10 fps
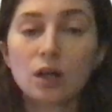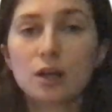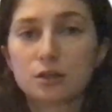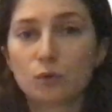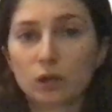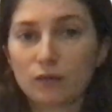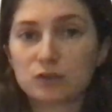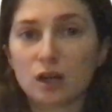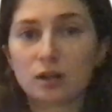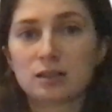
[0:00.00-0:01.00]
So, what I've
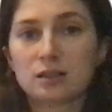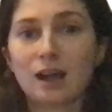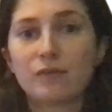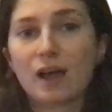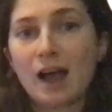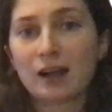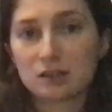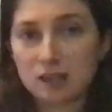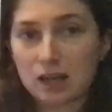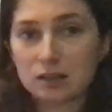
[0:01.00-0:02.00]
done is I have
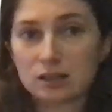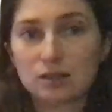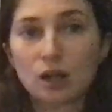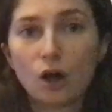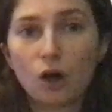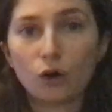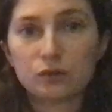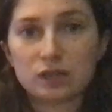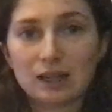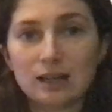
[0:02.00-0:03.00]
annotated
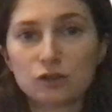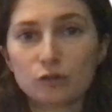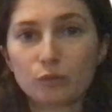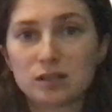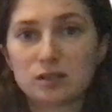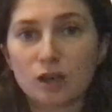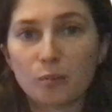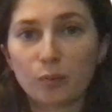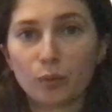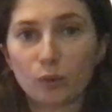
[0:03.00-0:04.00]
onto each of my sub
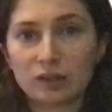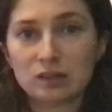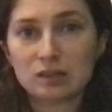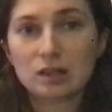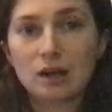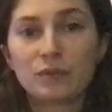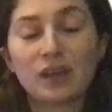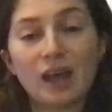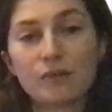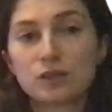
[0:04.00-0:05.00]
points the
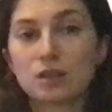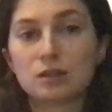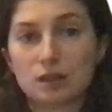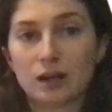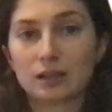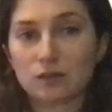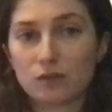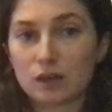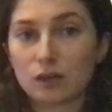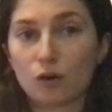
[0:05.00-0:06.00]
evidence that I can
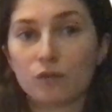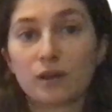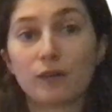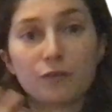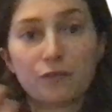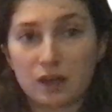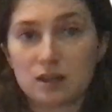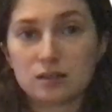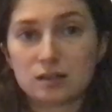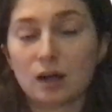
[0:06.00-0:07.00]
think of that
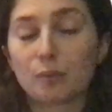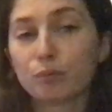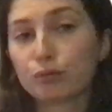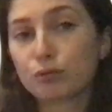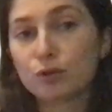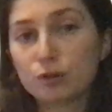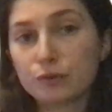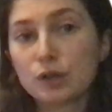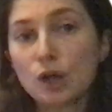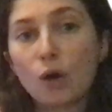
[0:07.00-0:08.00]
fits, that
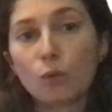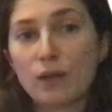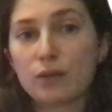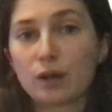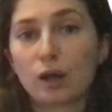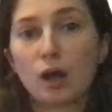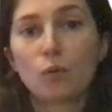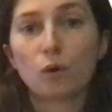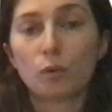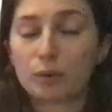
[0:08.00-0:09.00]
proves whether
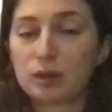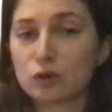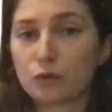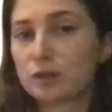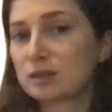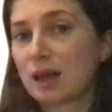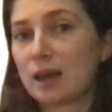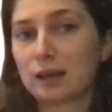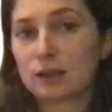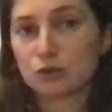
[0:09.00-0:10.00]
what Bindoff is
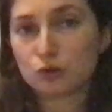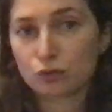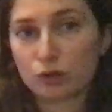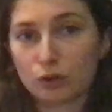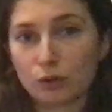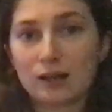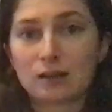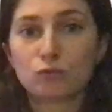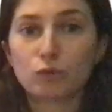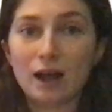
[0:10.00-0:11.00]
saying is true. And
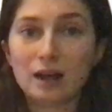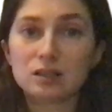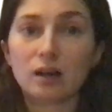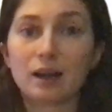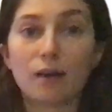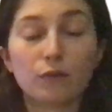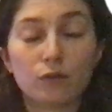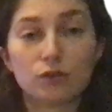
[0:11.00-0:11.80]
in red, I have